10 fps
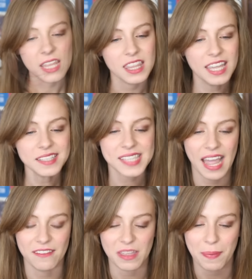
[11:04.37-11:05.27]
This
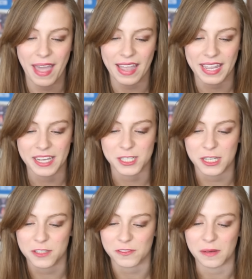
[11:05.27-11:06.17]
heavy package
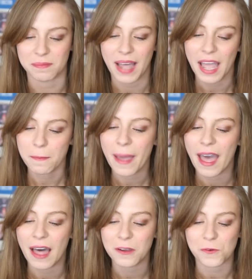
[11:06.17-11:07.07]
is from my
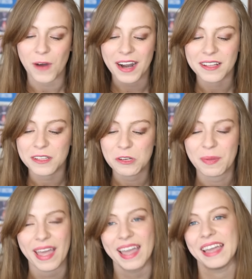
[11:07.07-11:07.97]
pal
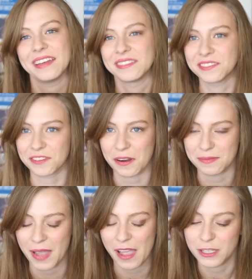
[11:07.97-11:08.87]
Guadalupe
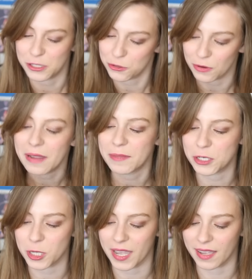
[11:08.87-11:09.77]
from Detroit,
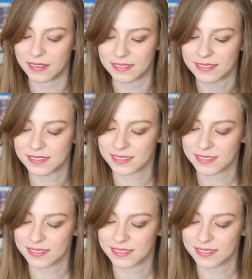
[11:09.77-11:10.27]
Michigan.